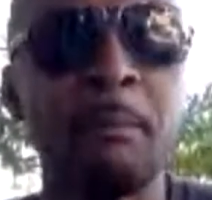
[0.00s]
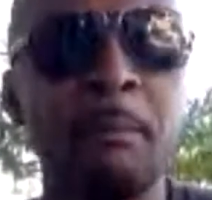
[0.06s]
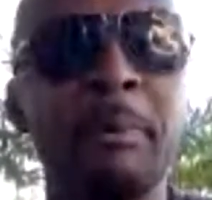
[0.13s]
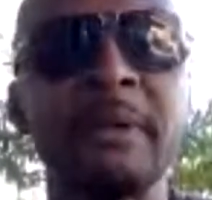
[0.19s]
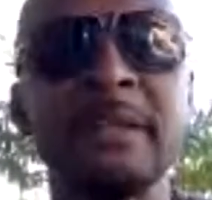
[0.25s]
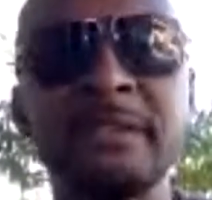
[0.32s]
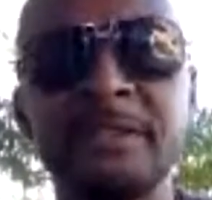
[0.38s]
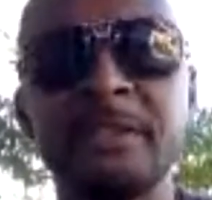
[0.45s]

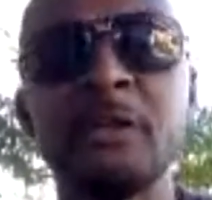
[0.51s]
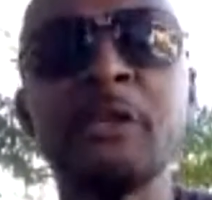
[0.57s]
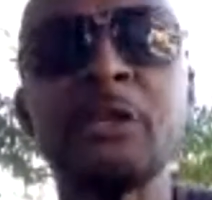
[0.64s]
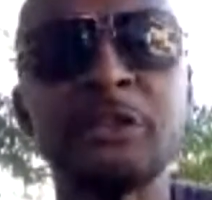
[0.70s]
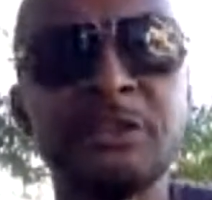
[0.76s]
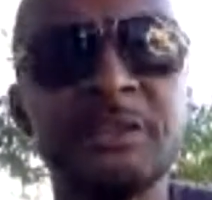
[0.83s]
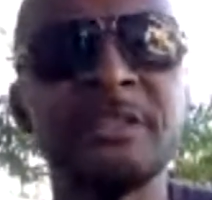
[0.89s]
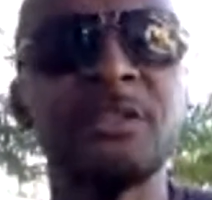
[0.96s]
But until your
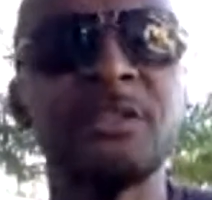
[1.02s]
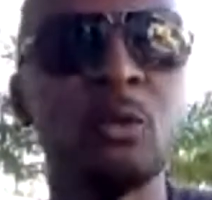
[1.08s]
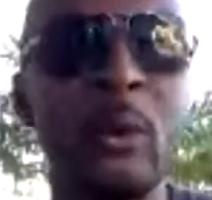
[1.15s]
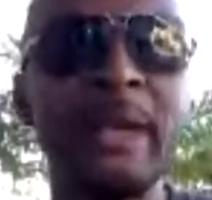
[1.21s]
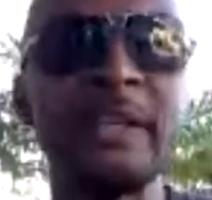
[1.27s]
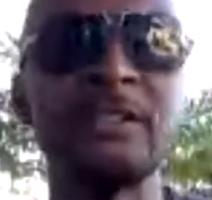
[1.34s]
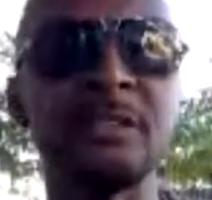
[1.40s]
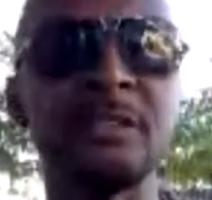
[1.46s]

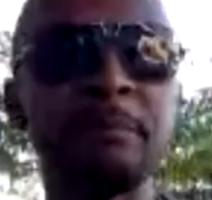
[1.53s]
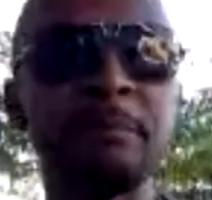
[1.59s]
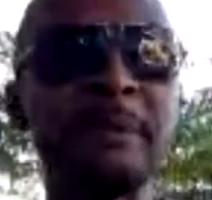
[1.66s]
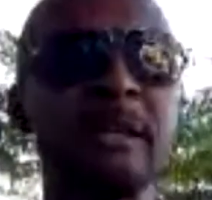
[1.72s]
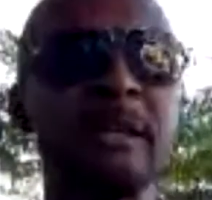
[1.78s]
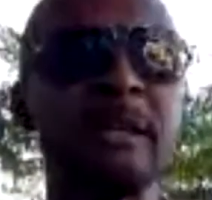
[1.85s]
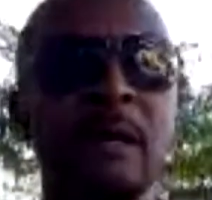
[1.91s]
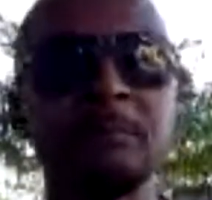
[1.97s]
situation
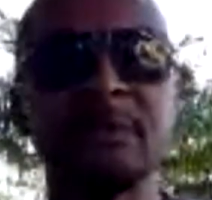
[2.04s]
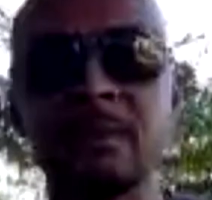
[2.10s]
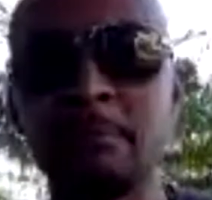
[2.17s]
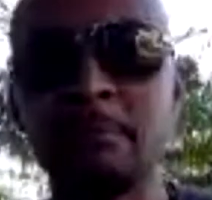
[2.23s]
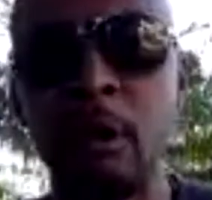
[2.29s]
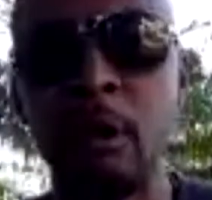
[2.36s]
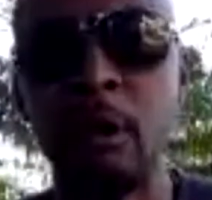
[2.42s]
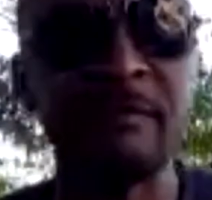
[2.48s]
becomes the
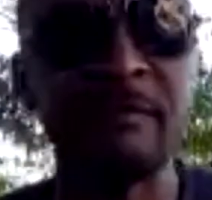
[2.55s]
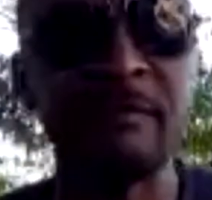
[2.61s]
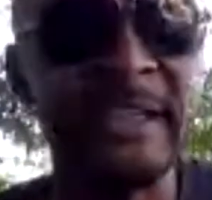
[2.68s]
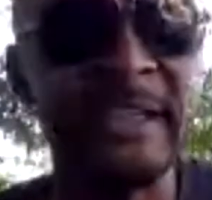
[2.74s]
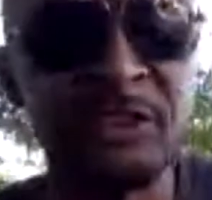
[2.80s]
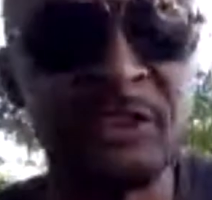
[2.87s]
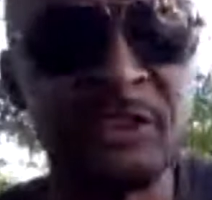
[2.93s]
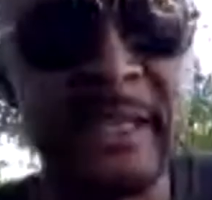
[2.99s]

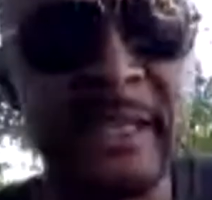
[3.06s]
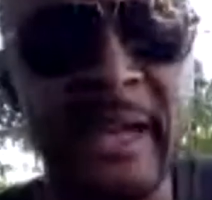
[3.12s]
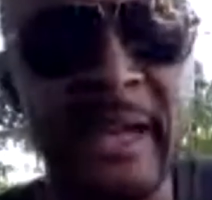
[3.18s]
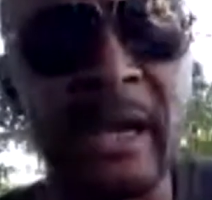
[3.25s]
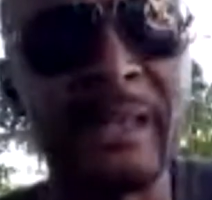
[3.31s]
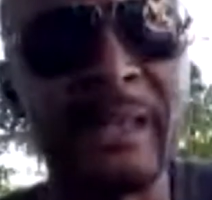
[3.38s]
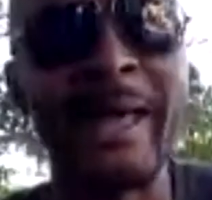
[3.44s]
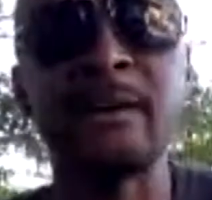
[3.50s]
motivation that
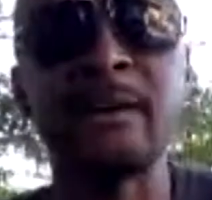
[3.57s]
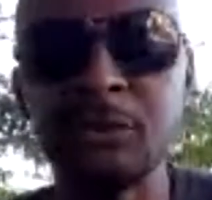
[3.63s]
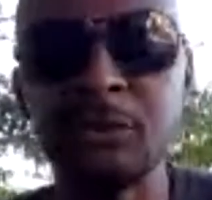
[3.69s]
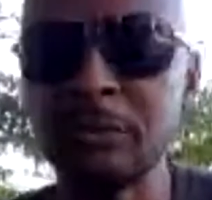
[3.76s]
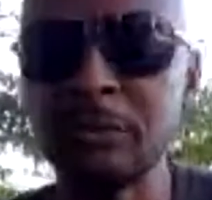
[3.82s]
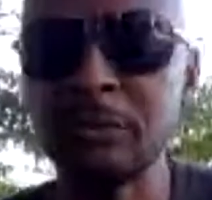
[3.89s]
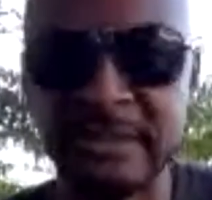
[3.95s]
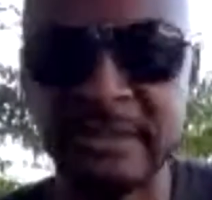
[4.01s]
allows
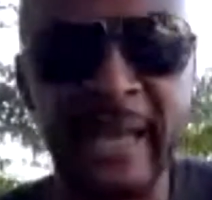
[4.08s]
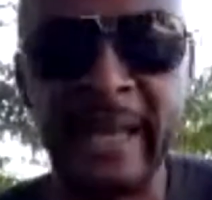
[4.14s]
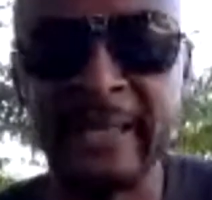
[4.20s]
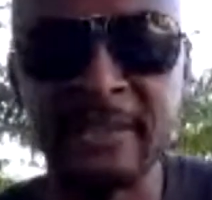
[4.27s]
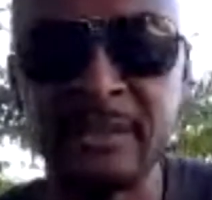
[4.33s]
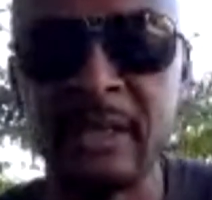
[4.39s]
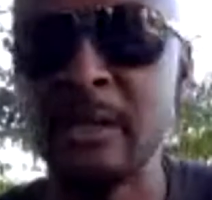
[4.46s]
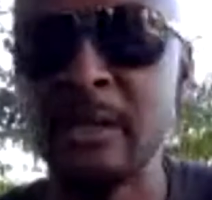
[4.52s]
you to
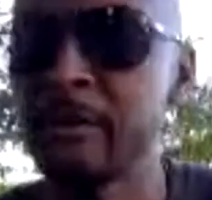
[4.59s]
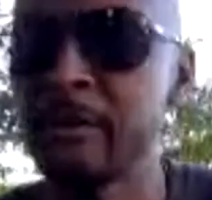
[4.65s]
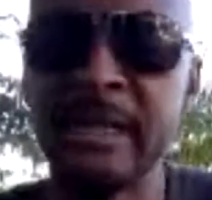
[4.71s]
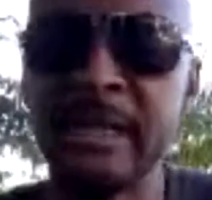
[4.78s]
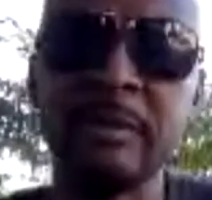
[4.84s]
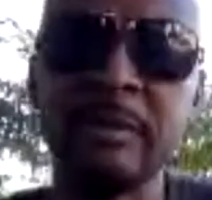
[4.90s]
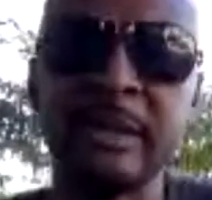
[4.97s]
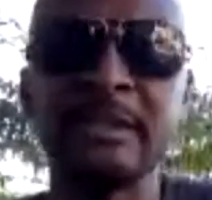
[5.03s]
change, you're
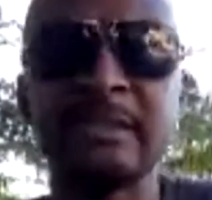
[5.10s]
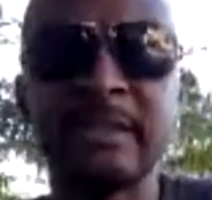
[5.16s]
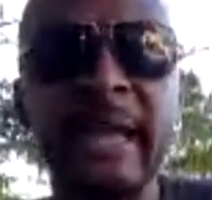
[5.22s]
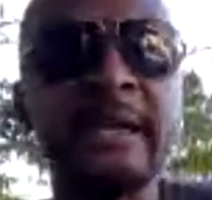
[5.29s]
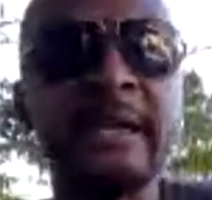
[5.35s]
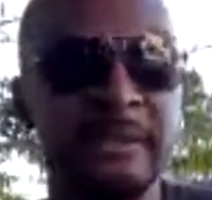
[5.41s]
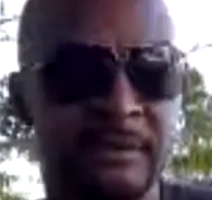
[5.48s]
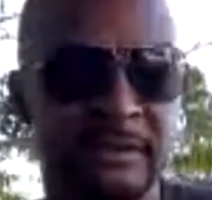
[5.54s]
never going to
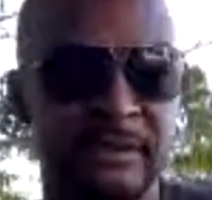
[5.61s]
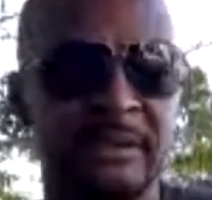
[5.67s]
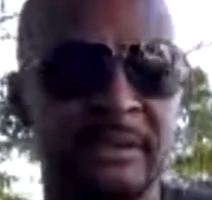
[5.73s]
change.